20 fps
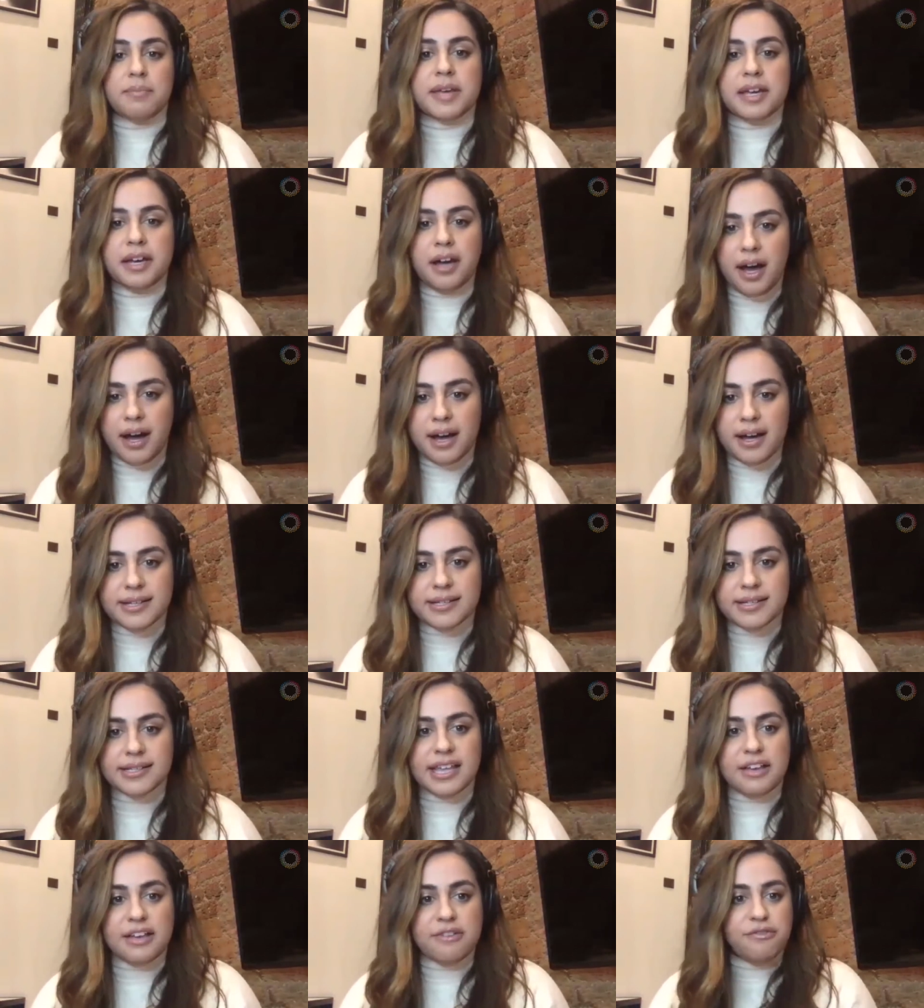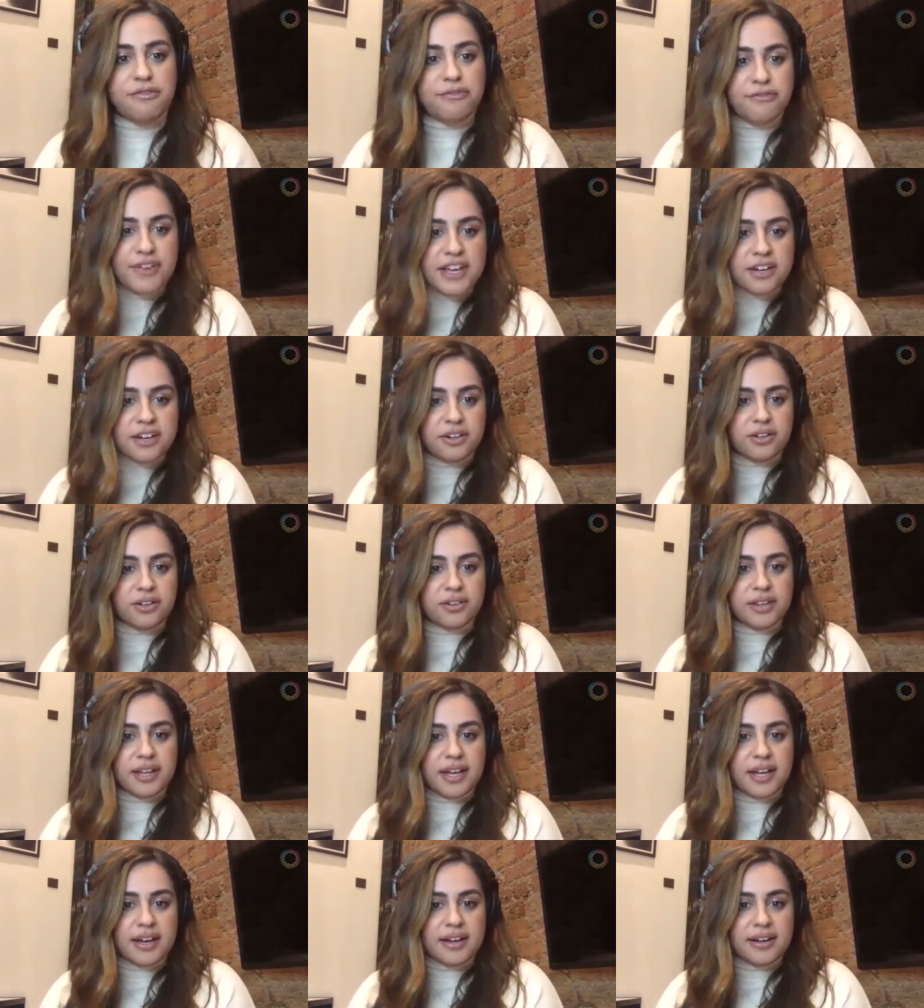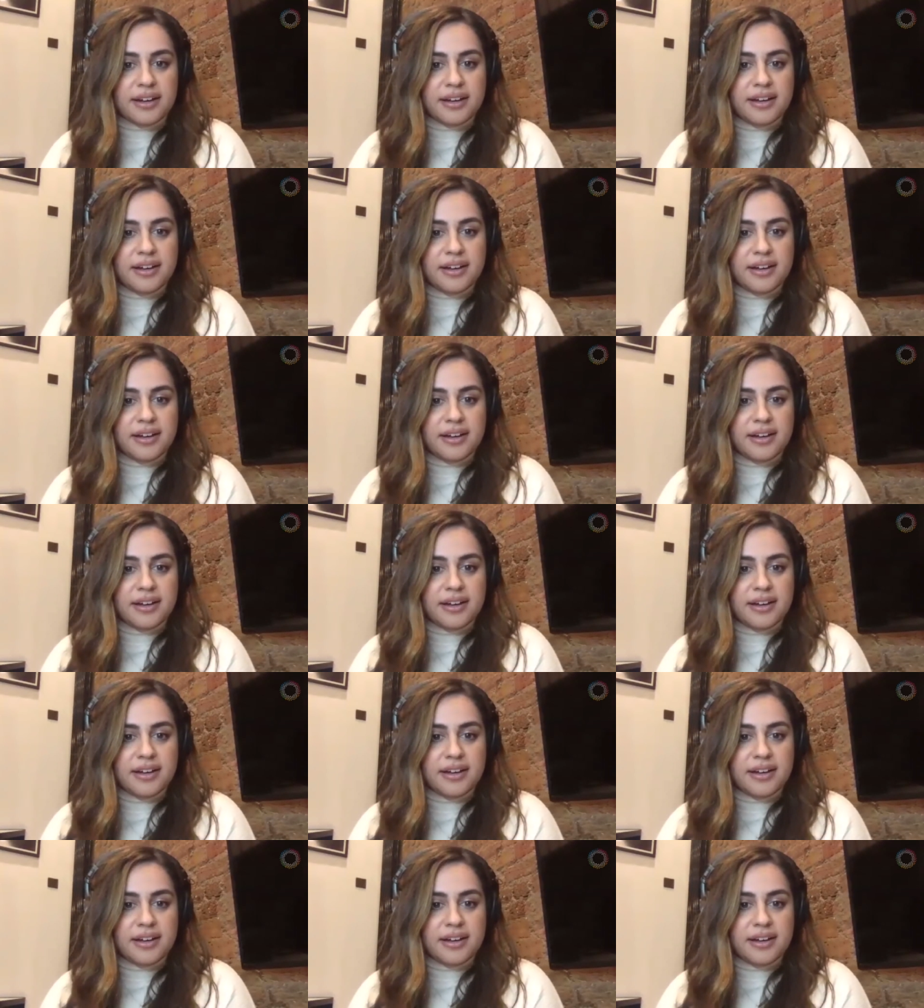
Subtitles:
because they feel that